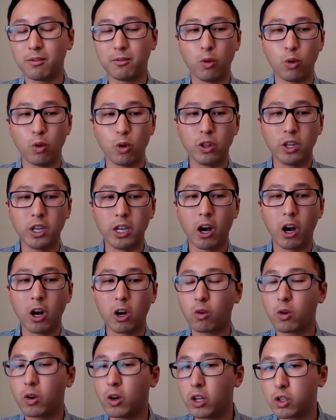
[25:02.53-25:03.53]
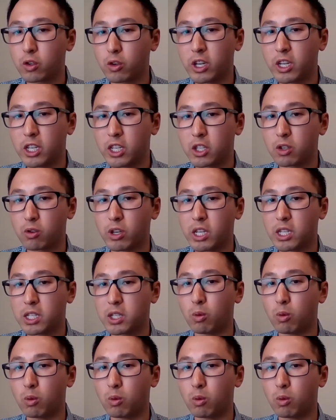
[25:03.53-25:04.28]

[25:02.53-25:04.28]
for the aquaculture industry.